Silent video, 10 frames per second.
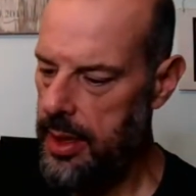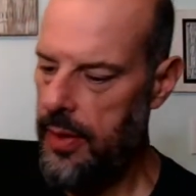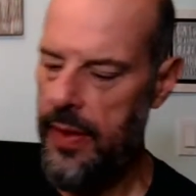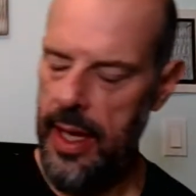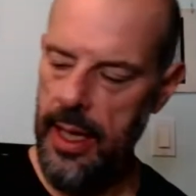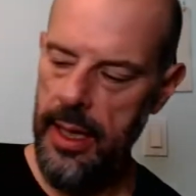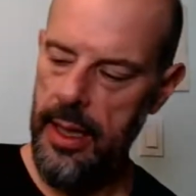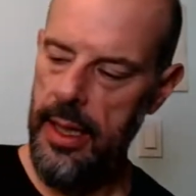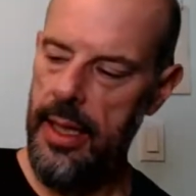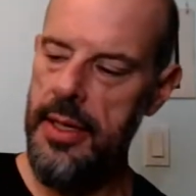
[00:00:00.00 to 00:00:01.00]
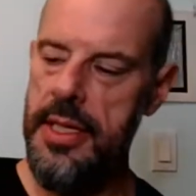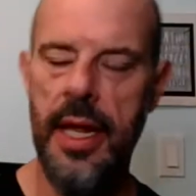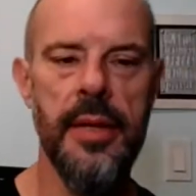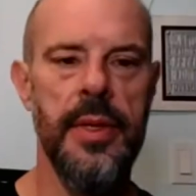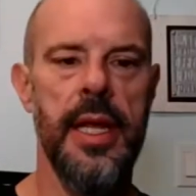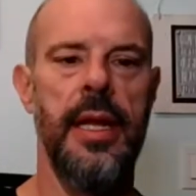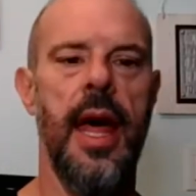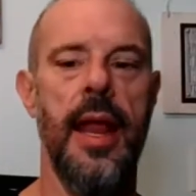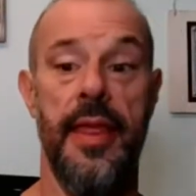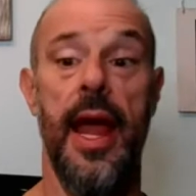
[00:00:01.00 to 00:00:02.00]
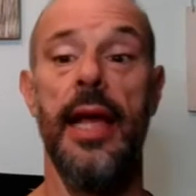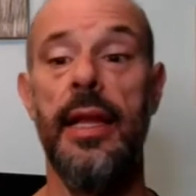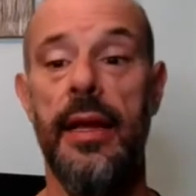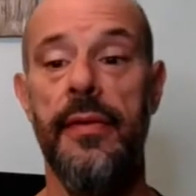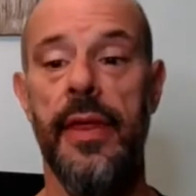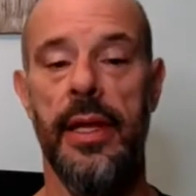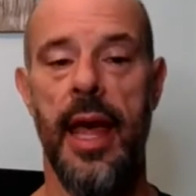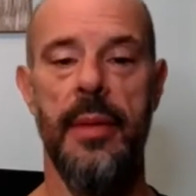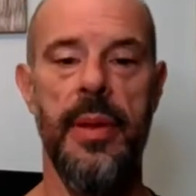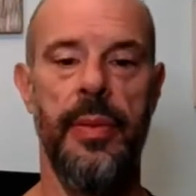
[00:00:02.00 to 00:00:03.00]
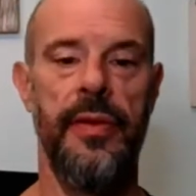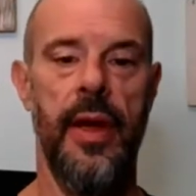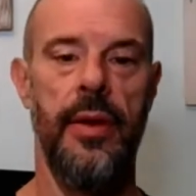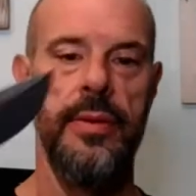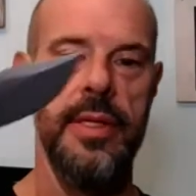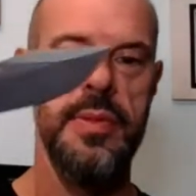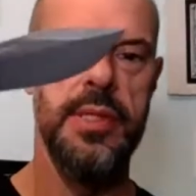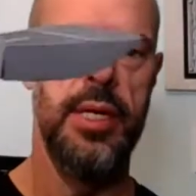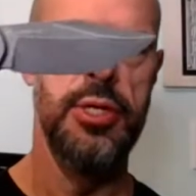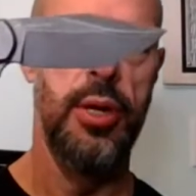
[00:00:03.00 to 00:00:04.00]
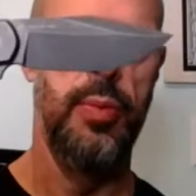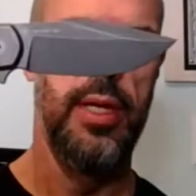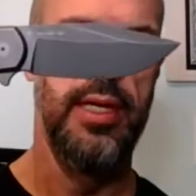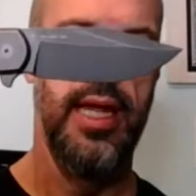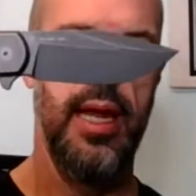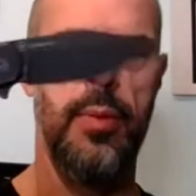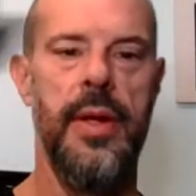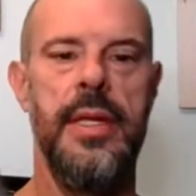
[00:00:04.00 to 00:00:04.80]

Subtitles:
You'd think. Here's another one that I love that a lot of people don't. This one's going to show up well on camera.